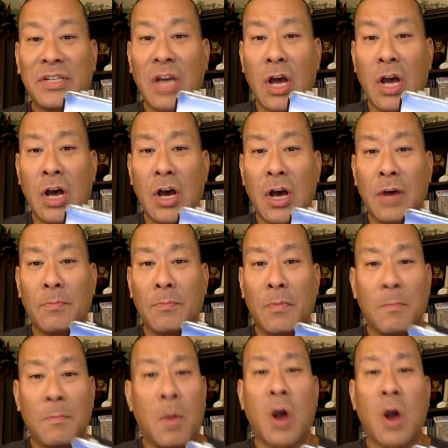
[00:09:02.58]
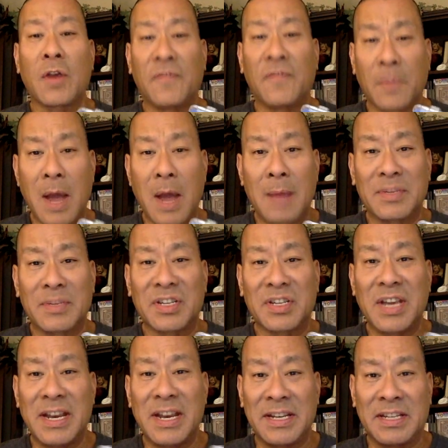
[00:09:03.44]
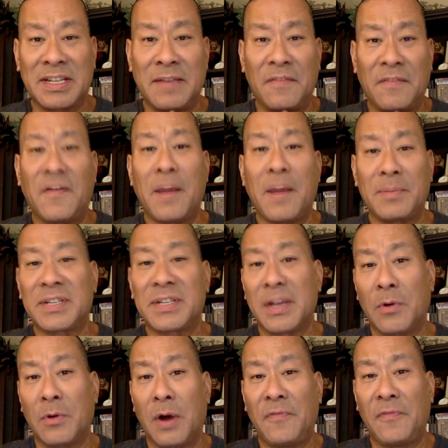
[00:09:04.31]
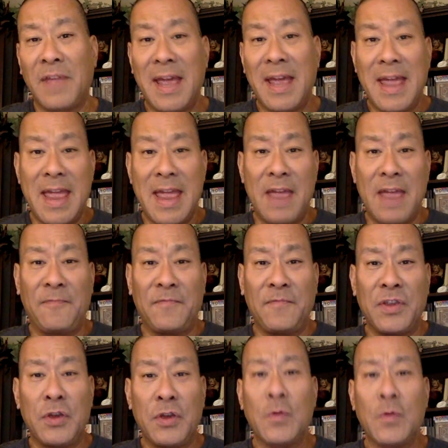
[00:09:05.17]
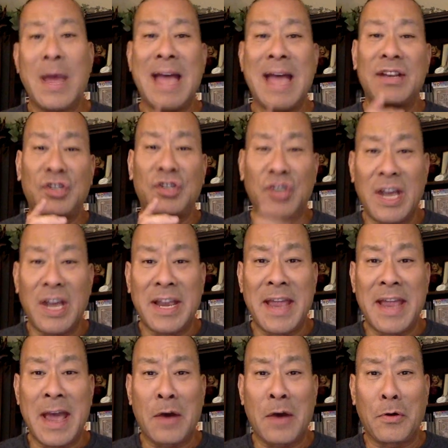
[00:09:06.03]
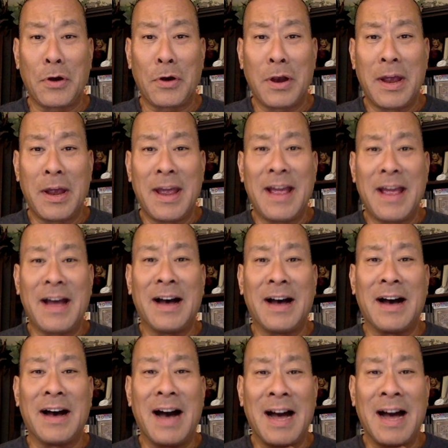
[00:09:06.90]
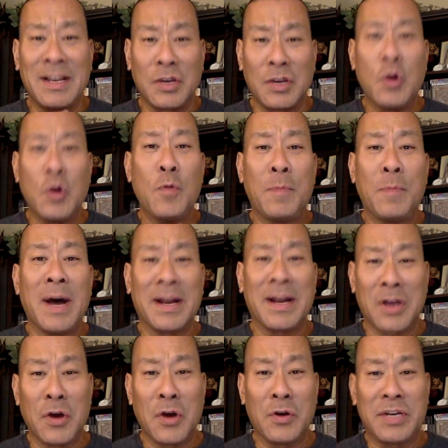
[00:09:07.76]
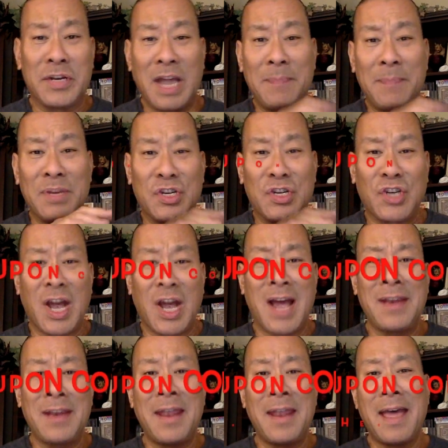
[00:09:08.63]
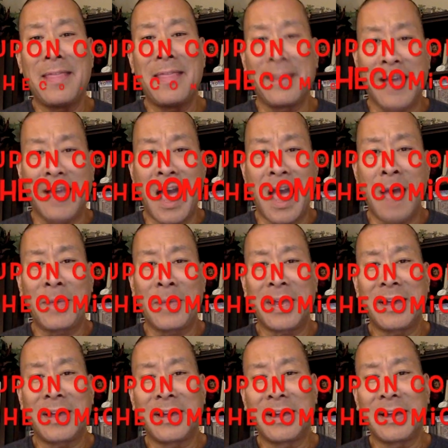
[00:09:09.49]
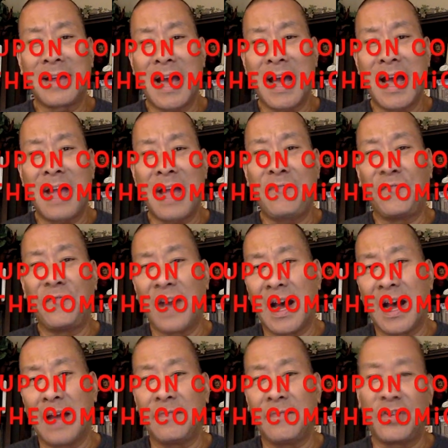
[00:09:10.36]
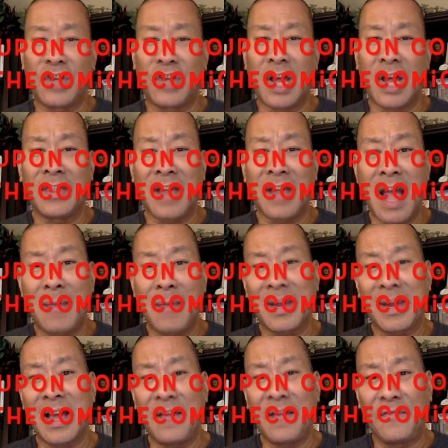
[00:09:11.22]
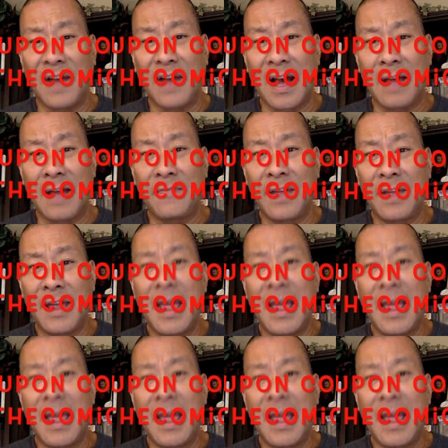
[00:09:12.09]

Mark from Comic Skin is given 5% off if you at checkout on coupon code type in John the Comic Guy 5. John the Comic Guy 5.